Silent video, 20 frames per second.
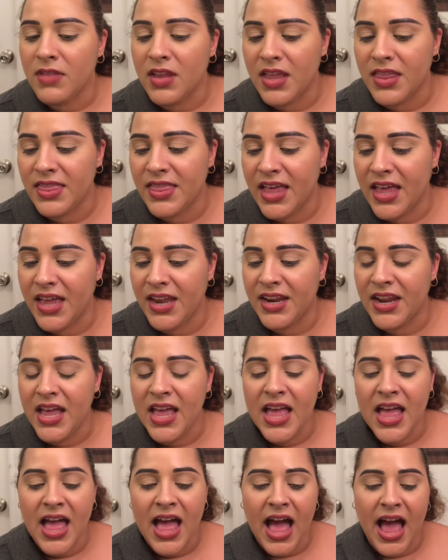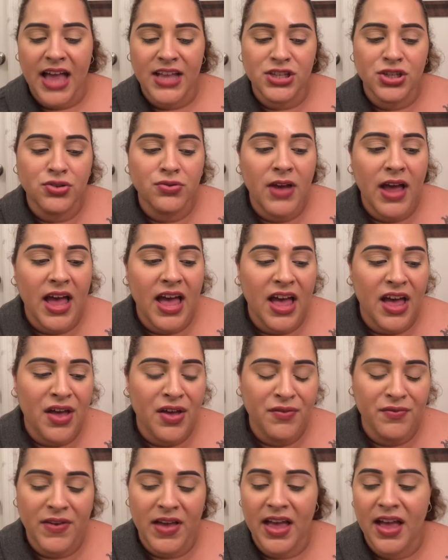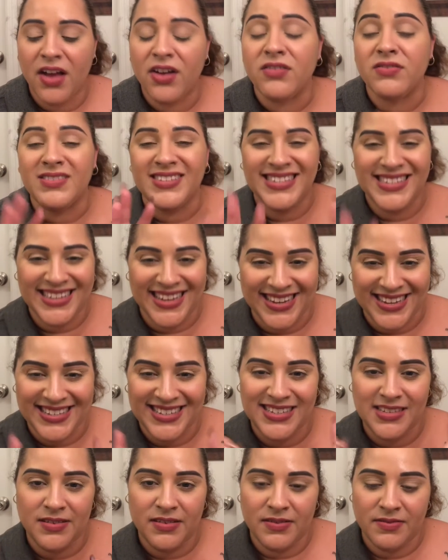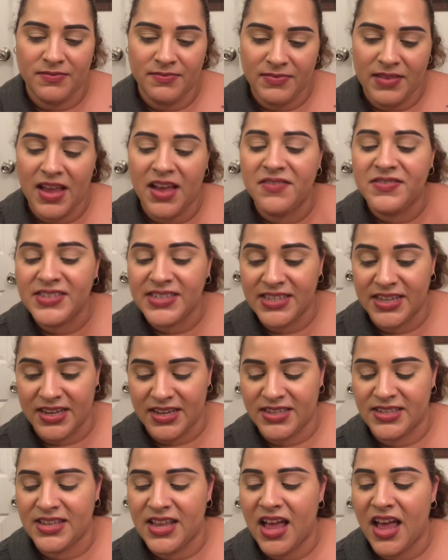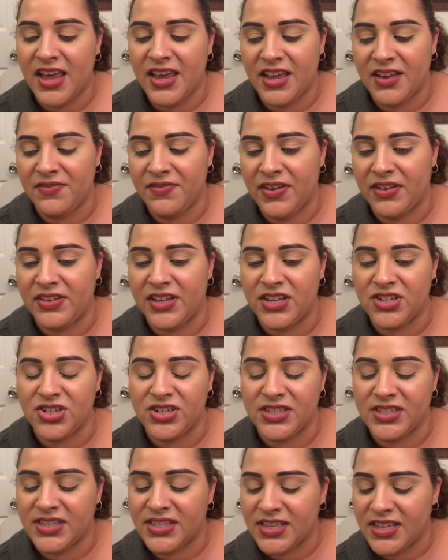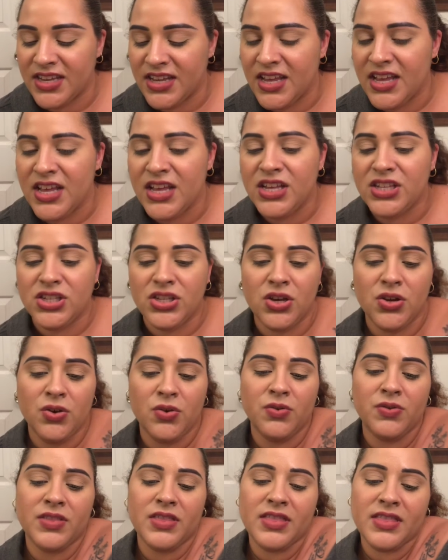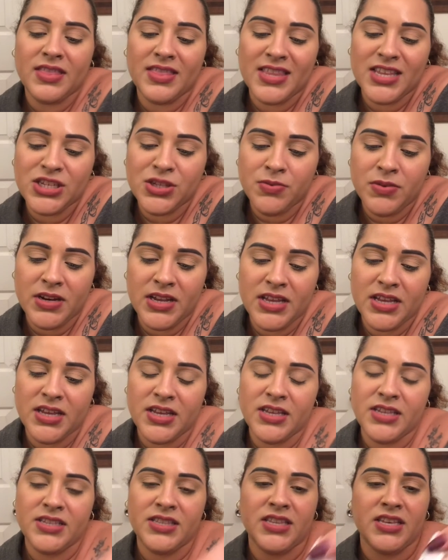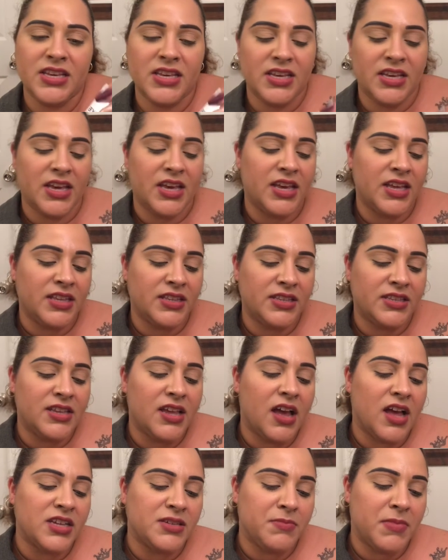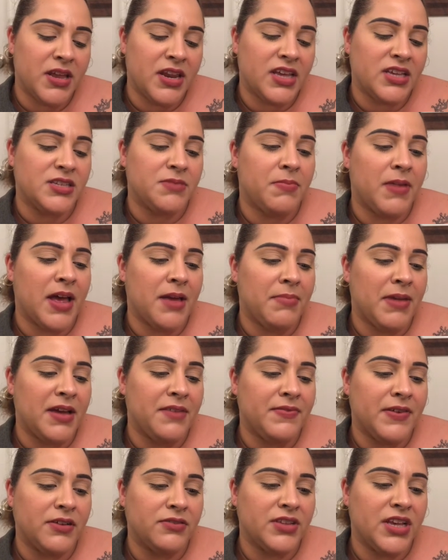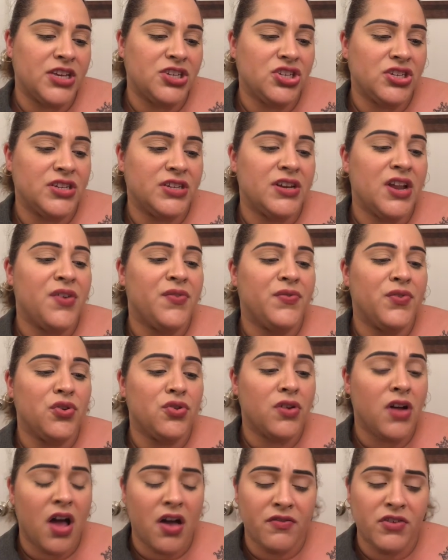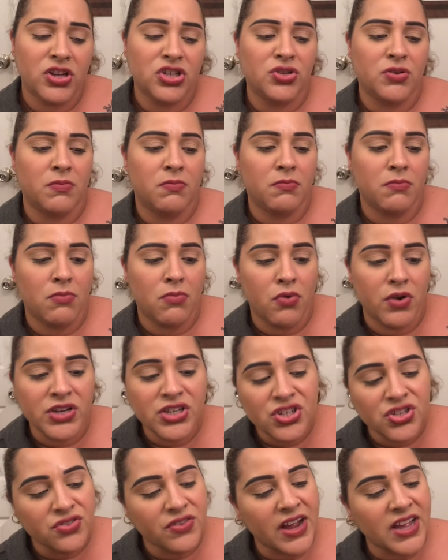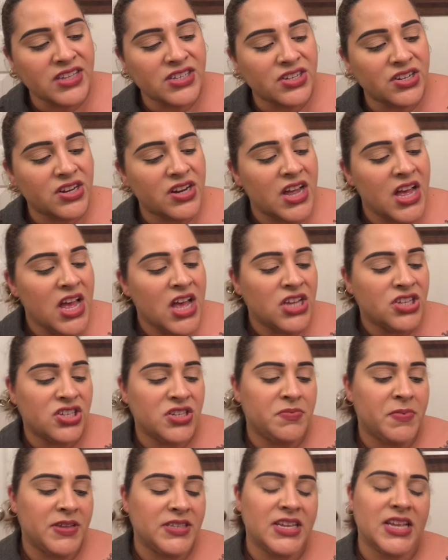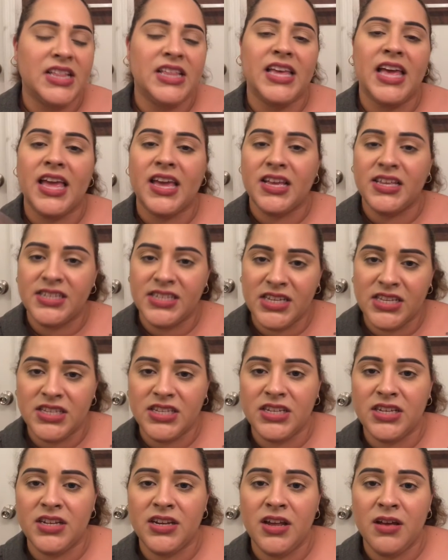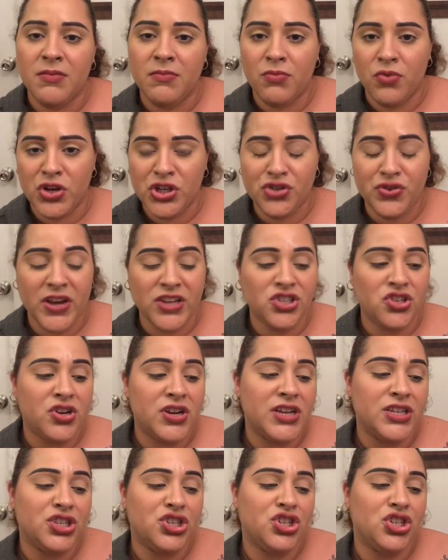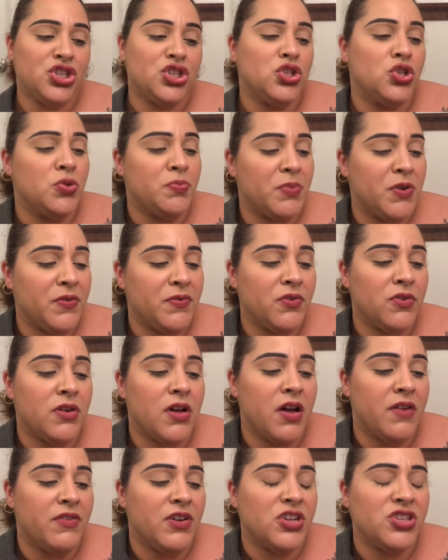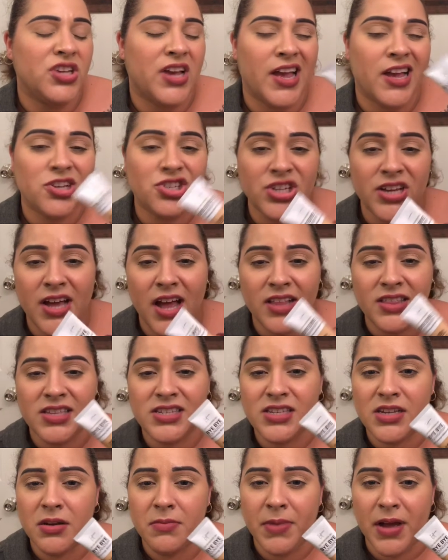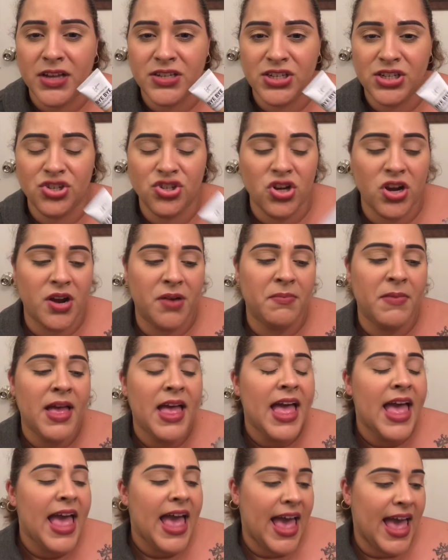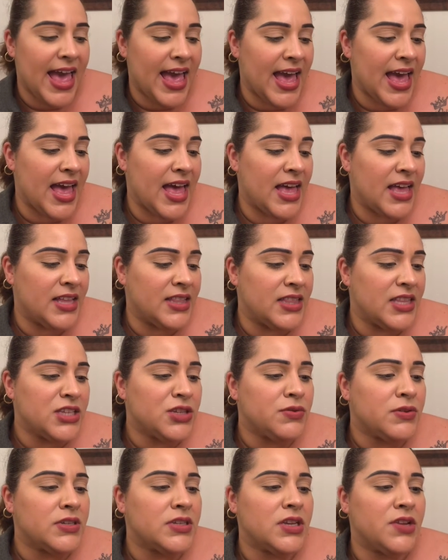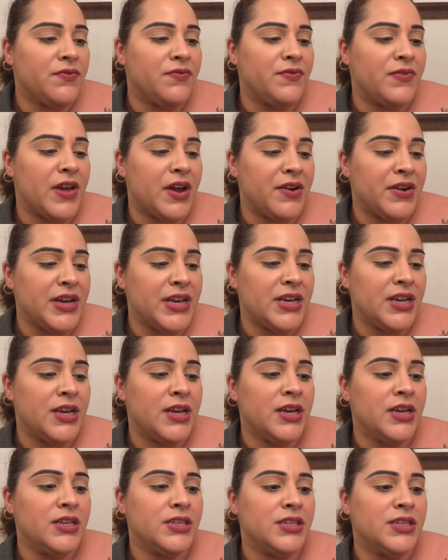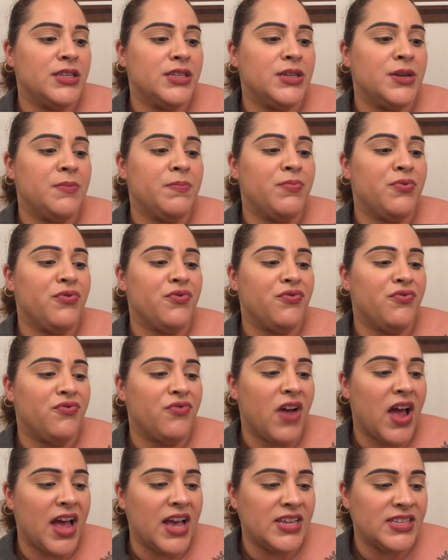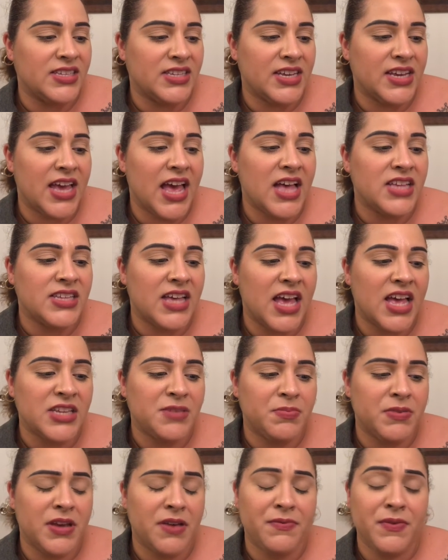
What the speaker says: Then I do have 6. I have 6 high-end foundations. So this one is the It Cosmetics Bye Bye Foundation Full Coverage Moisturizer. So it's basically like a tinted moisturizer. It's just super full coverage. I actually got this in a BoxyCharm, and this was very surprising. It has an SPF